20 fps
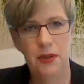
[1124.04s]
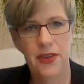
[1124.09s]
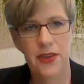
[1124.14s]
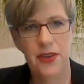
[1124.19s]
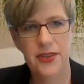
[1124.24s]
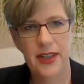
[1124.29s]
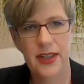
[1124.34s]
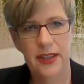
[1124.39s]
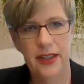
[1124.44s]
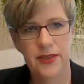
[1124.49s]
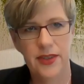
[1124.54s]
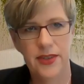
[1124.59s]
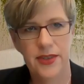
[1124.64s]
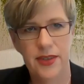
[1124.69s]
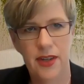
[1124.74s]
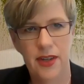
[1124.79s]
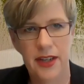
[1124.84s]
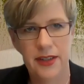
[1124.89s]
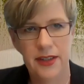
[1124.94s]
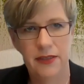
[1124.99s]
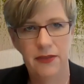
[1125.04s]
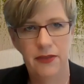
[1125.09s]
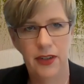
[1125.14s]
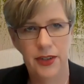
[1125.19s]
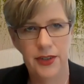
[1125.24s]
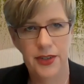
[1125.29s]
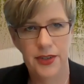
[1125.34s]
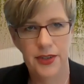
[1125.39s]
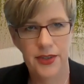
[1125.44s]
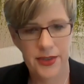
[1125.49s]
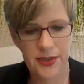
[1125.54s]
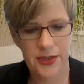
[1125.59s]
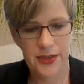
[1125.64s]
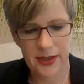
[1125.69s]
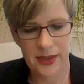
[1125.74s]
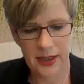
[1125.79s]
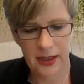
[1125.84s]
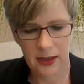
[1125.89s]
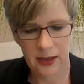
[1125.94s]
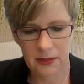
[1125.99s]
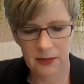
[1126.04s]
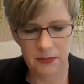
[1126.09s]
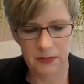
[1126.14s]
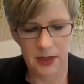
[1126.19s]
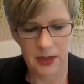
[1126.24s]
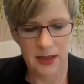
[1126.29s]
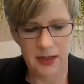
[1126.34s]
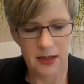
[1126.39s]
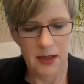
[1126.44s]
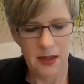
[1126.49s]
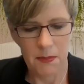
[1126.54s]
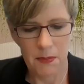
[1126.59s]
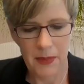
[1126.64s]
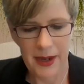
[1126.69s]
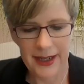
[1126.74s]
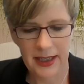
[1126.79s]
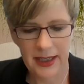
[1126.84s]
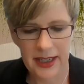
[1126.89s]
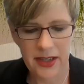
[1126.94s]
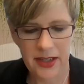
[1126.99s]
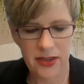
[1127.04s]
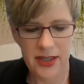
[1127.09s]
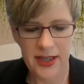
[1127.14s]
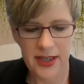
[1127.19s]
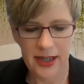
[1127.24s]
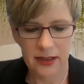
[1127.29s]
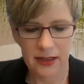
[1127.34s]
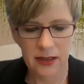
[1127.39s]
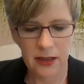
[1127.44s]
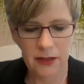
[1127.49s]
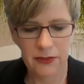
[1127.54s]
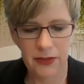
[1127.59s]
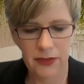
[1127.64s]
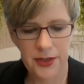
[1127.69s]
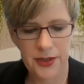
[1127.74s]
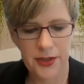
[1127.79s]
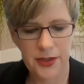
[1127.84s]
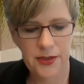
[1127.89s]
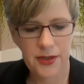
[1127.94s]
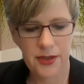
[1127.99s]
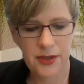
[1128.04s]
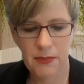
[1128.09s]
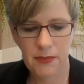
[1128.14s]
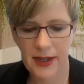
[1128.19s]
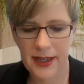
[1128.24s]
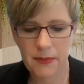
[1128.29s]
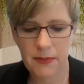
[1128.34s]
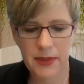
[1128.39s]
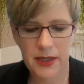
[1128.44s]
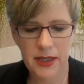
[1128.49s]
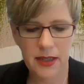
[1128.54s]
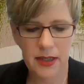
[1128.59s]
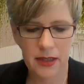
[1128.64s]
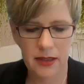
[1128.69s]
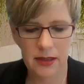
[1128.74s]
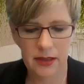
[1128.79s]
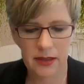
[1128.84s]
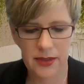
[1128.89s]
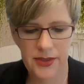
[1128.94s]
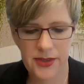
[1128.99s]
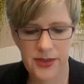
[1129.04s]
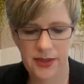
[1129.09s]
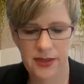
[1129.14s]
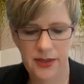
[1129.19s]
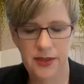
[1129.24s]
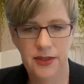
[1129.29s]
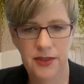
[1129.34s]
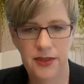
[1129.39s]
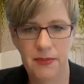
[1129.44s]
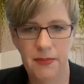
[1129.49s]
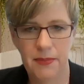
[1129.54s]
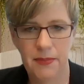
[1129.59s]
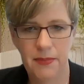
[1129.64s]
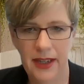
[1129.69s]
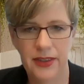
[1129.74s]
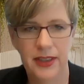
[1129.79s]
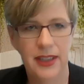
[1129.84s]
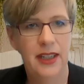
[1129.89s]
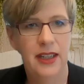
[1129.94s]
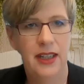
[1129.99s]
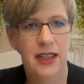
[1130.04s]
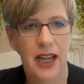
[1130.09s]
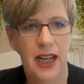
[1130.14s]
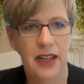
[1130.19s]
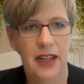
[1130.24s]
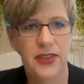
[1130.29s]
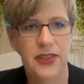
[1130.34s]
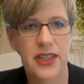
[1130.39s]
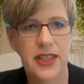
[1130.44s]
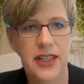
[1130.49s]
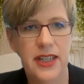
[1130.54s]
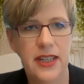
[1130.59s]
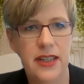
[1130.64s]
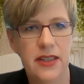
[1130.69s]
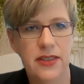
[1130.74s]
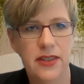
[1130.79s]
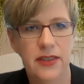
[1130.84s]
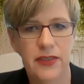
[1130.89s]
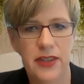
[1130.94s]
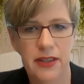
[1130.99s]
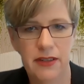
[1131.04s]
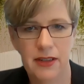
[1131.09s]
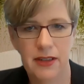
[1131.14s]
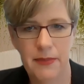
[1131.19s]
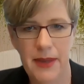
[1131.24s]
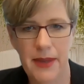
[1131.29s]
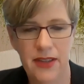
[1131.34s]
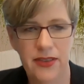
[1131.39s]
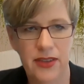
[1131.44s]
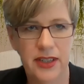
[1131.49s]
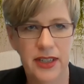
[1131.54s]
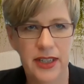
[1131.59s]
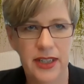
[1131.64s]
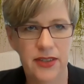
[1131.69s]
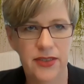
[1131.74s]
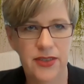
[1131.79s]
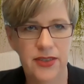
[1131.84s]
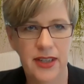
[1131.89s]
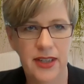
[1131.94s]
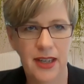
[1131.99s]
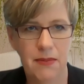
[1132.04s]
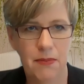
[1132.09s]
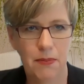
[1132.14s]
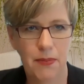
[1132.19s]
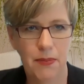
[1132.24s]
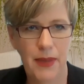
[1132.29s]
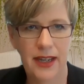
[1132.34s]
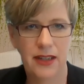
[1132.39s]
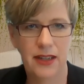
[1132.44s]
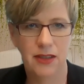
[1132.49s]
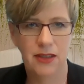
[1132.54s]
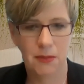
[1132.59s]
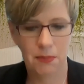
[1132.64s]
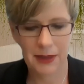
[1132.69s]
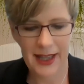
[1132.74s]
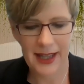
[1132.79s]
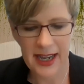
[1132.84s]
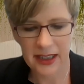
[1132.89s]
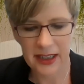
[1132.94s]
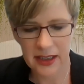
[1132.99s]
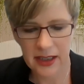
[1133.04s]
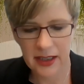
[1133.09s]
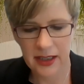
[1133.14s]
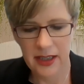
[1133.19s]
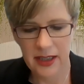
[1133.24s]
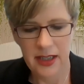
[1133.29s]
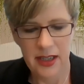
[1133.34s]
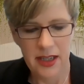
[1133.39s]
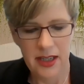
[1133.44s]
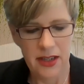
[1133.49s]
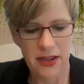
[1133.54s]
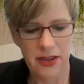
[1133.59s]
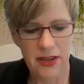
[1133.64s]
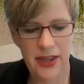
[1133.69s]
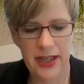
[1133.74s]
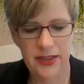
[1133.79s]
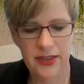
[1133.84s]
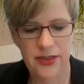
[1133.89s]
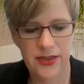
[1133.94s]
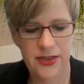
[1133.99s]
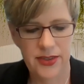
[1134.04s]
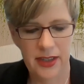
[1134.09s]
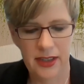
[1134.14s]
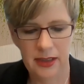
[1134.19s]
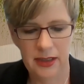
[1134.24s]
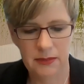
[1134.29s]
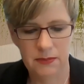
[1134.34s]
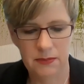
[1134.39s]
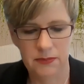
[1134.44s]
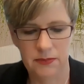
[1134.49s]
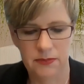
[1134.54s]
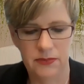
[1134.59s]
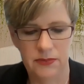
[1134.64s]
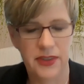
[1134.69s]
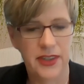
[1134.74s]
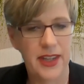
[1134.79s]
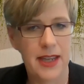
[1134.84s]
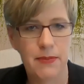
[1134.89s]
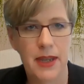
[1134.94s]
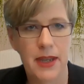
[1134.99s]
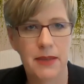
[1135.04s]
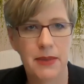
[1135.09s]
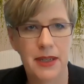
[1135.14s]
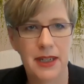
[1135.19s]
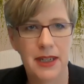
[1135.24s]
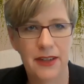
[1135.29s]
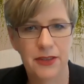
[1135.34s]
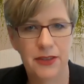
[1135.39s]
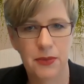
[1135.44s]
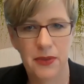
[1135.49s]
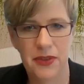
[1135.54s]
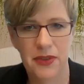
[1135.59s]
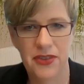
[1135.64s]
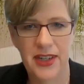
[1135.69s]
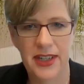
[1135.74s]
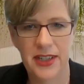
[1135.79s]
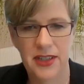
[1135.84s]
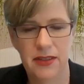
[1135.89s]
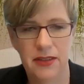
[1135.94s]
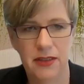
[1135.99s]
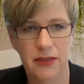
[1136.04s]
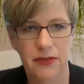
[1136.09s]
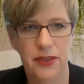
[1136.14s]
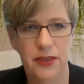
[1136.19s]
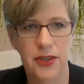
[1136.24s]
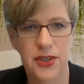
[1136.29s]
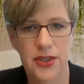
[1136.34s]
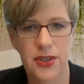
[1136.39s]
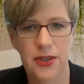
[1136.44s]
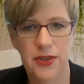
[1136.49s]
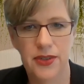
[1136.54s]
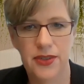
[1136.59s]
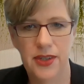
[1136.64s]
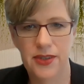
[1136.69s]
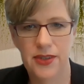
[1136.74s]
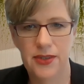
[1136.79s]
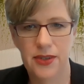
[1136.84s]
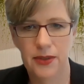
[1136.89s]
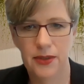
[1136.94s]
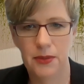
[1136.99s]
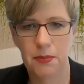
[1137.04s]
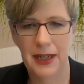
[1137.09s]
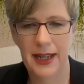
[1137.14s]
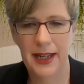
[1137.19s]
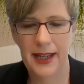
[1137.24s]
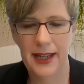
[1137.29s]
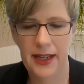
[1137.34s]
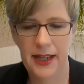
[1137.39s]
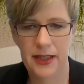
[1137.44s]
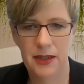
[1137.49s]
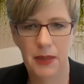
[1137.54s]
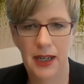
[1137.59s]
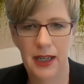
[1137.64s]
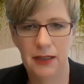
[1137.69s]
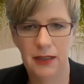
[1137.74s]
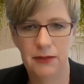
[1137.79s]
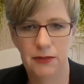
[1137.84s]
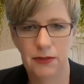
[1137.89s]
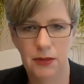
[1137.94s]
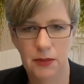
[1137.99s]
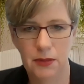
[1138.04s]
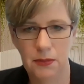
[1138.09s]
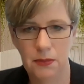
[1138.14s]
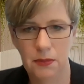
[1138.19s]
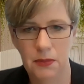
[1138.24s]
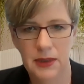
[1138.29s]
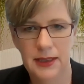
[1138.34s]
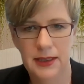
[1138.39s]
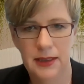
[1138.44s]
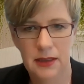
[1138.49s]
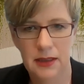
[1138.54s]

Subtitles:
are those undecided voters, mainly the younger voters who may be concerned about, after years of hearing about the need to get back in the black, that they may be left with debt in the future because there's no plan apart from